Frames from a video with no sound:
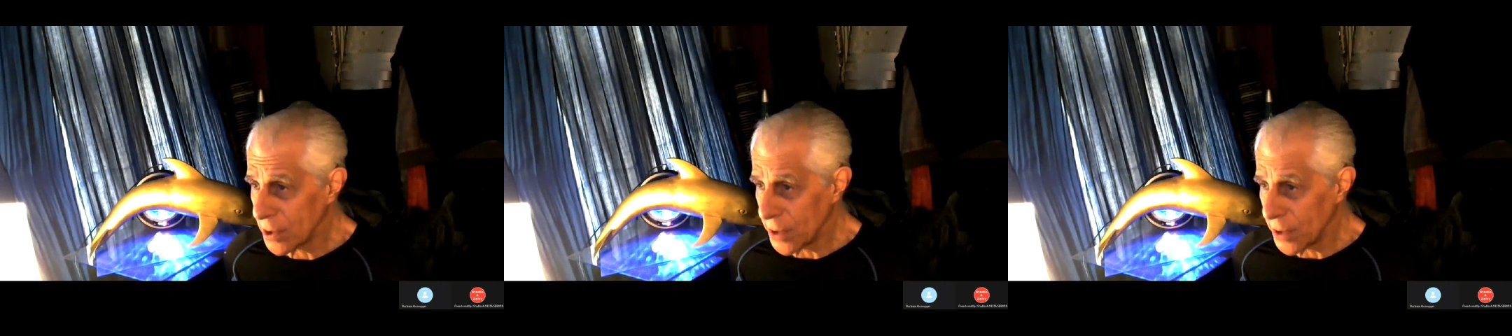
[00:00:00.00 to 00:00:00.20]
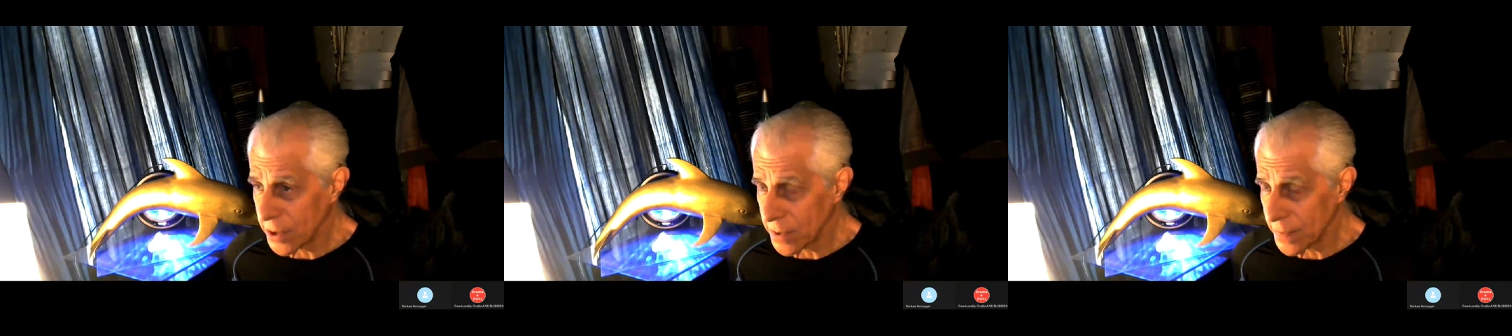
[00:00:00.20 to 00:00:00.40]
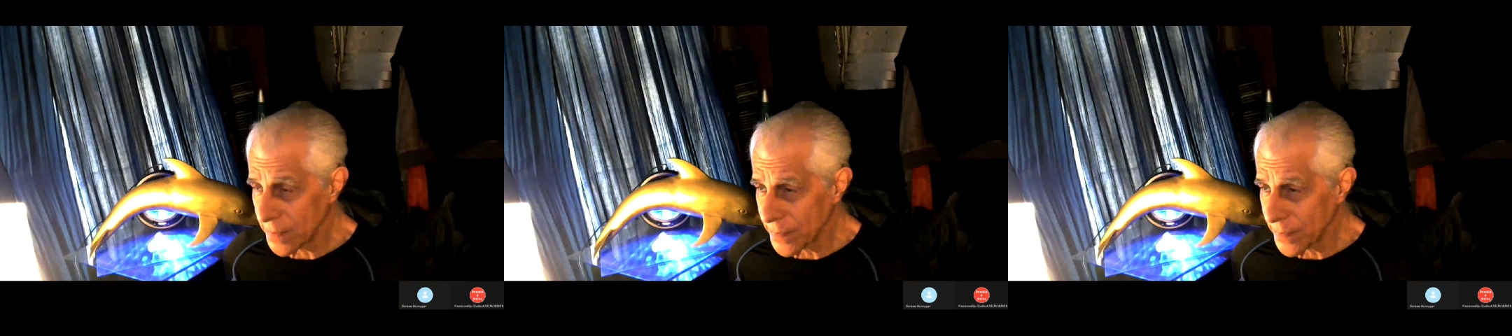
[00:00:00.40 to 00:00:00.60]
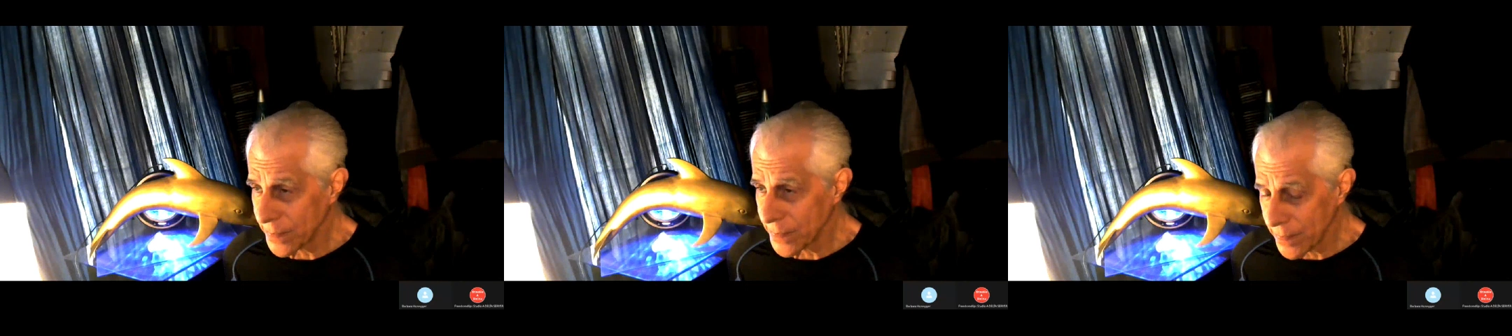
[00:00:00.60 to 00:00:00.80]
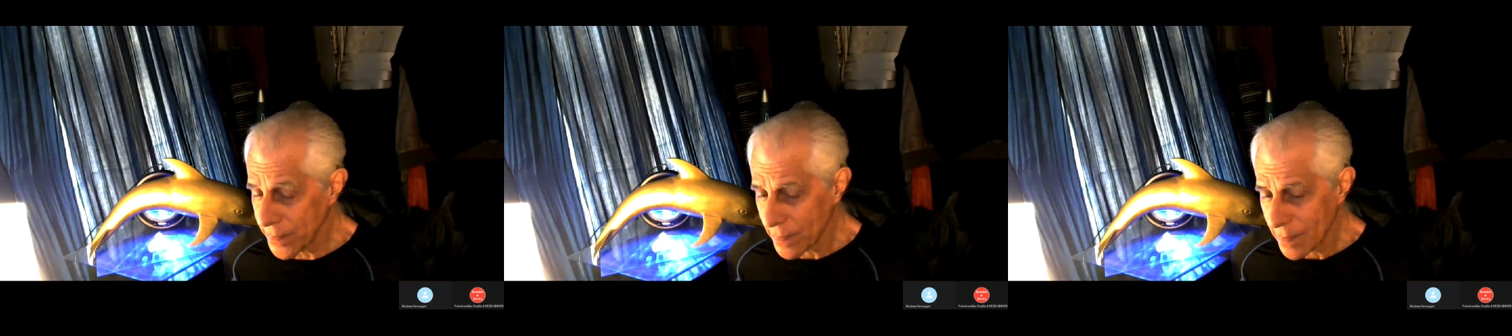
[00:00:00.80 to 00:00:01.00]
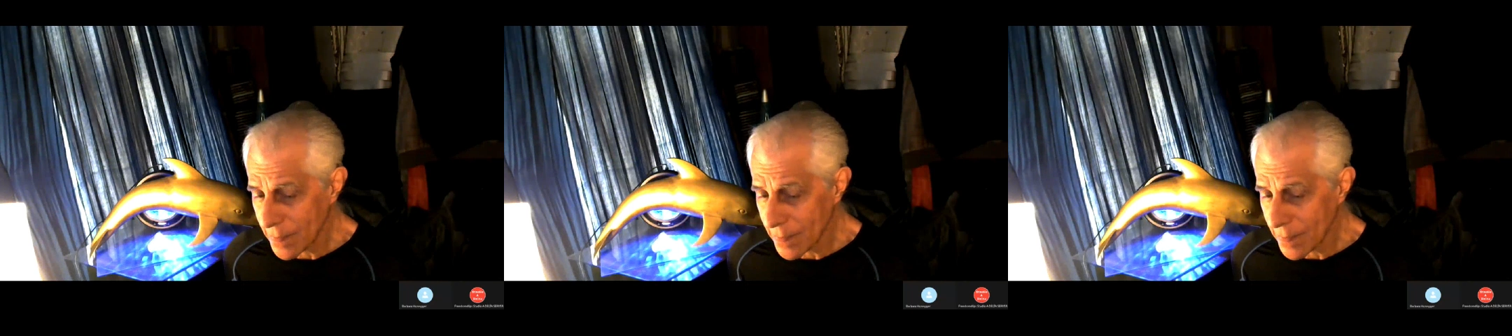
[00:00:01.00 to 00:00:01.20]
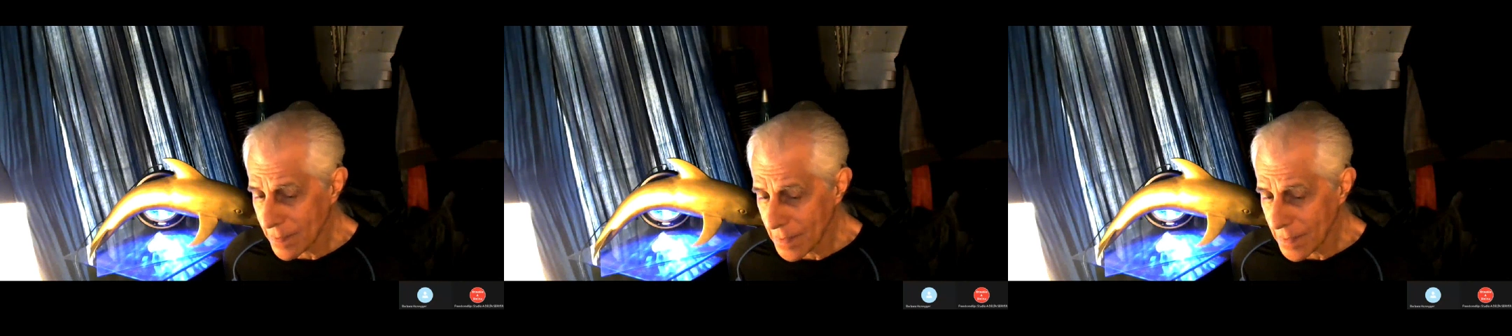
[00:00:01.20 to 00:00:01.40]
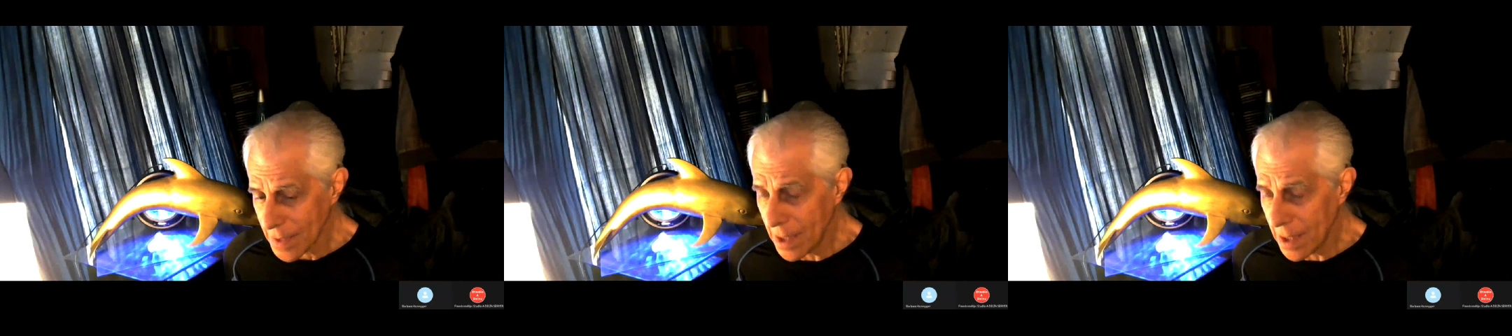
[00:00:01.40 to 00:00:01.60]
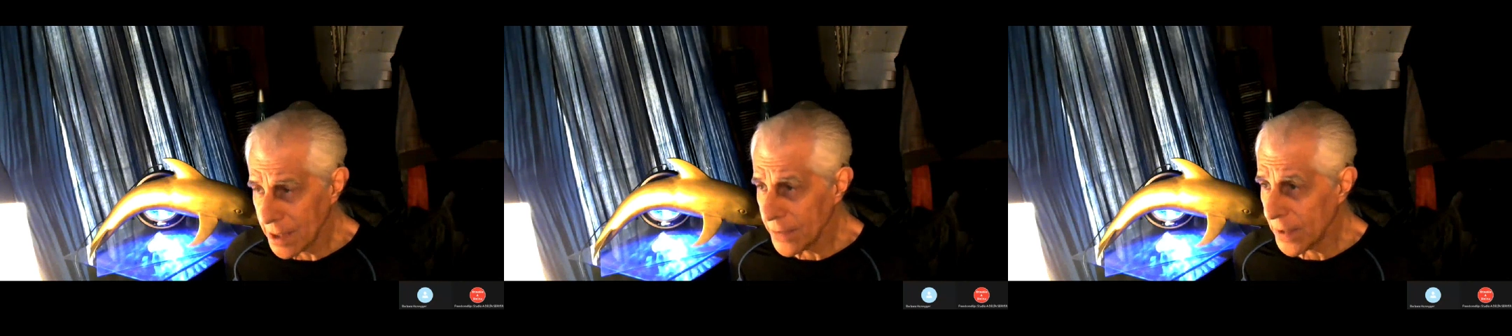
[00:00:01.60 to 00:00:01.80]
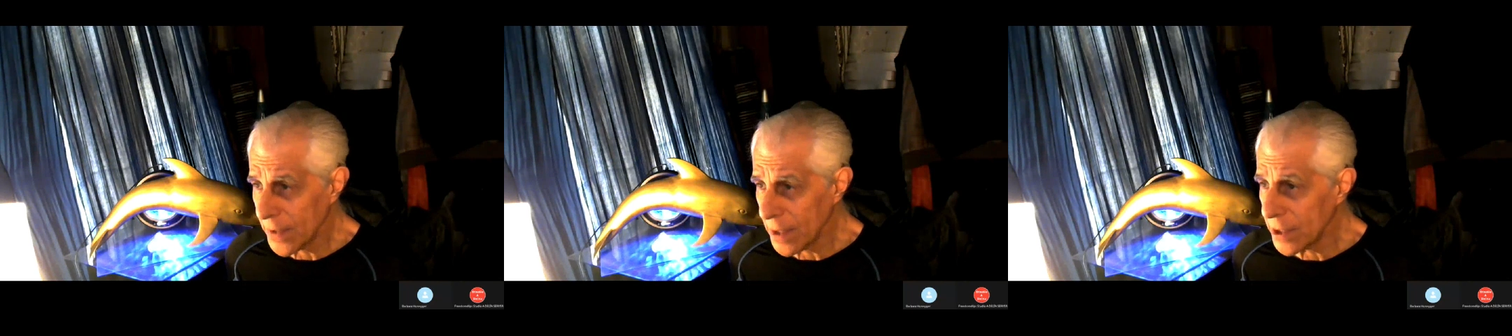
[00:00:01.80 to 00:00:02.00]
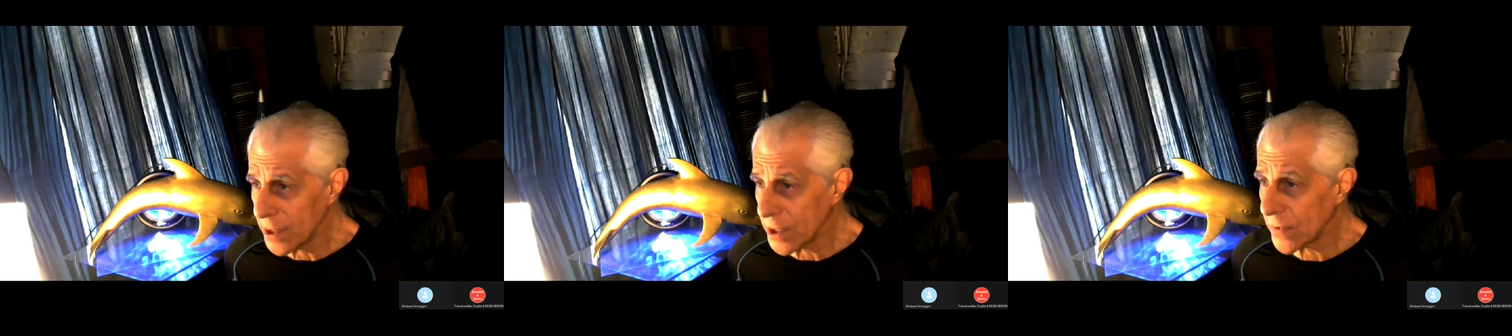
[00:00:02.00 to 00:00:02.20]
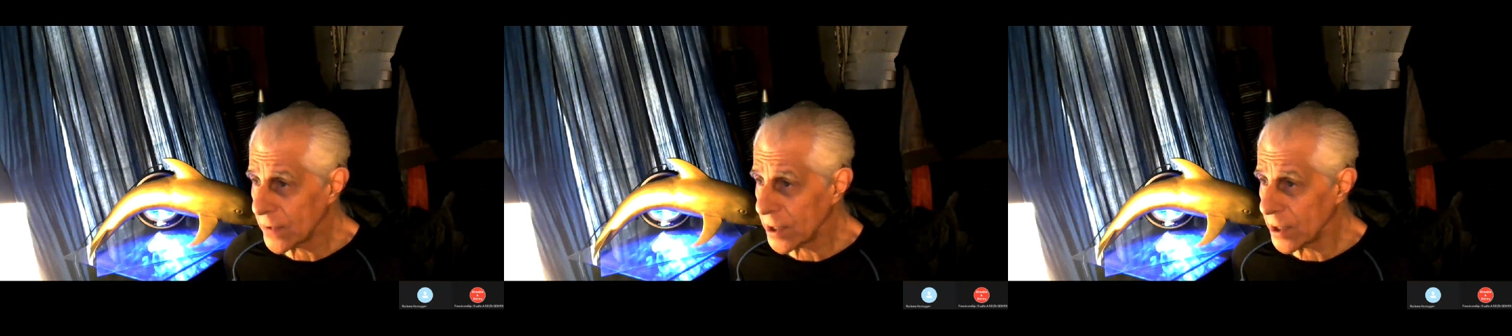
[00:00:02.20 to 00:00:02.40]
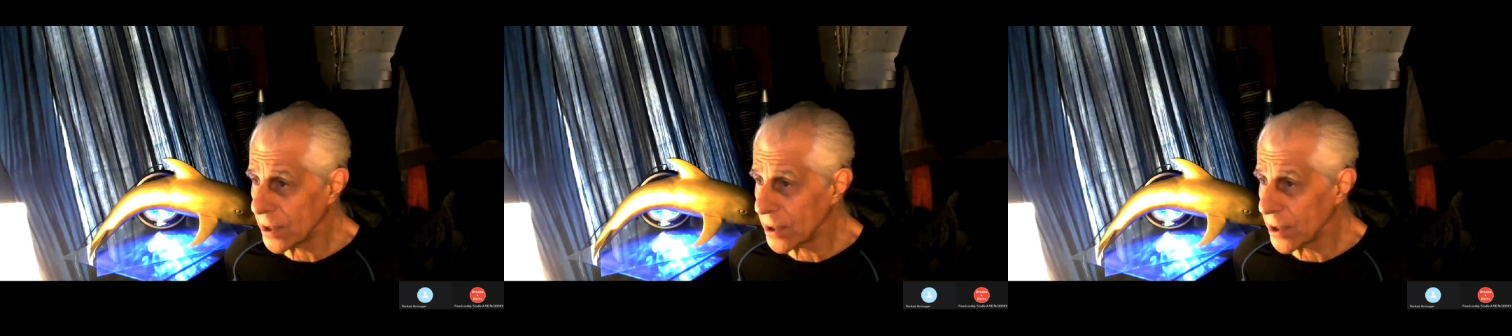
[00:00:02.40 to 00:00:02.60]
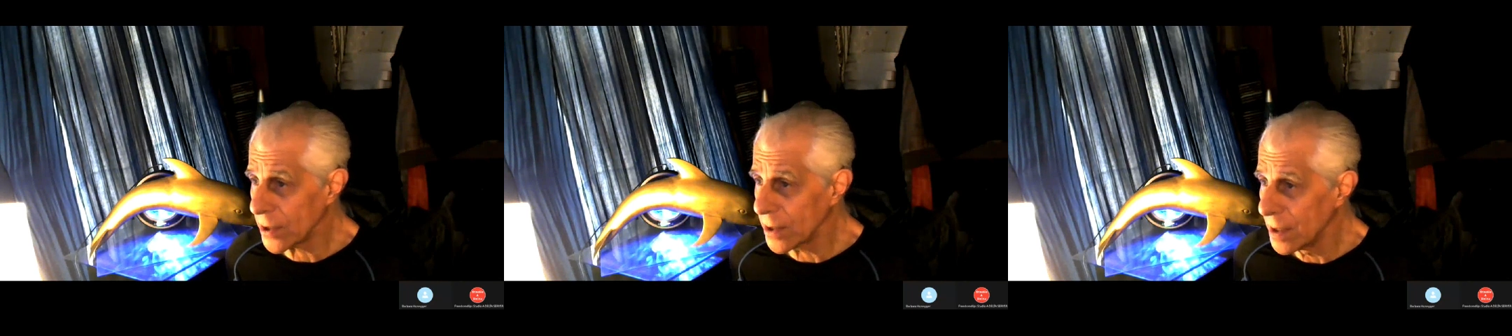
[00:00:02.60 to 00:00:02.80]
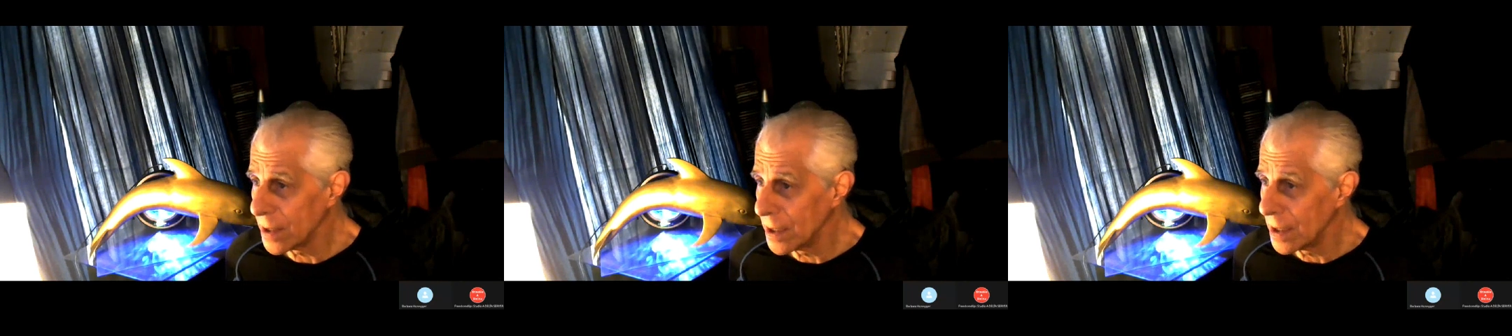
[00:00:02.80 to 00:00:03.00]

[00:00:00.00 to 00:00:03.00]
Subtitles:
Bush, a nefarious figure